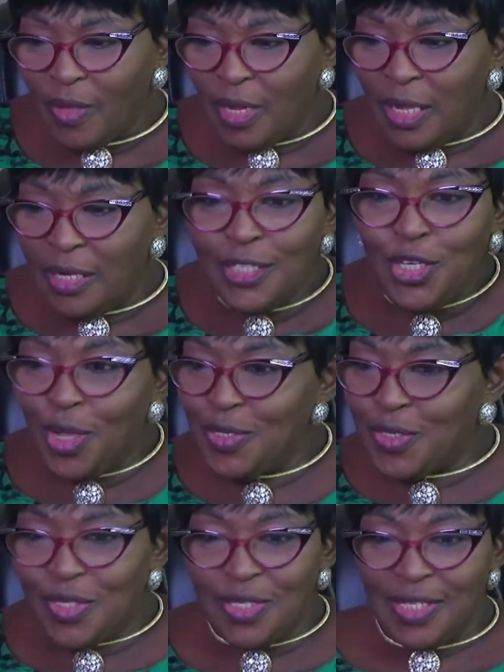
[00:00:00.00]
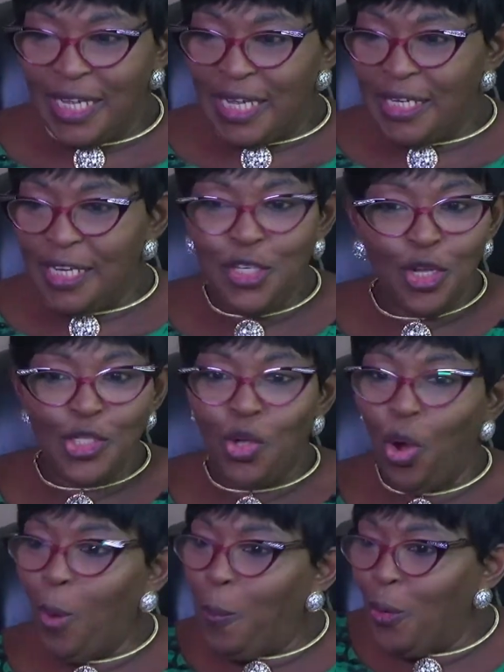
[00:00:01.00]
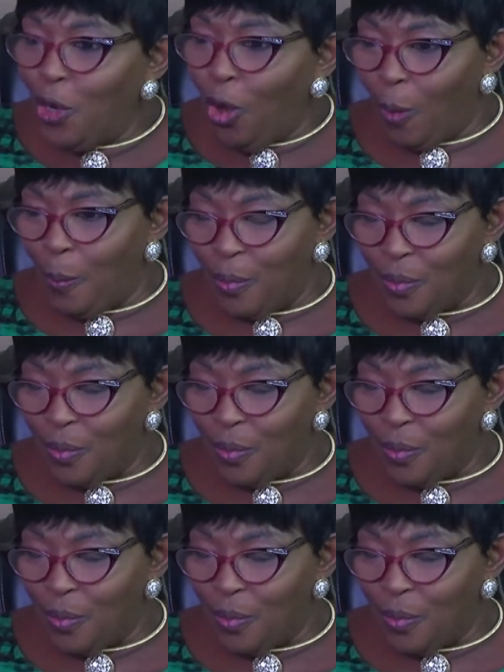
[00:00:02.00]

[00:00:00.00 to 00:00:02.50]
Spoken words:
they just open up.